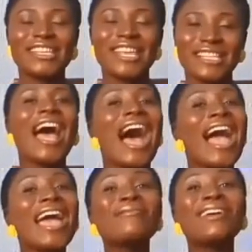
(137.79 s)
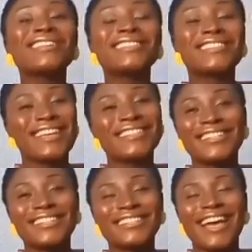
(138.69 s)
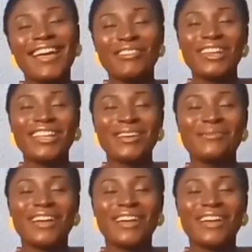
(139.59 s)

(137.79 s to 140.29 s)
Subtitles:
Yes, I am excited. I really am.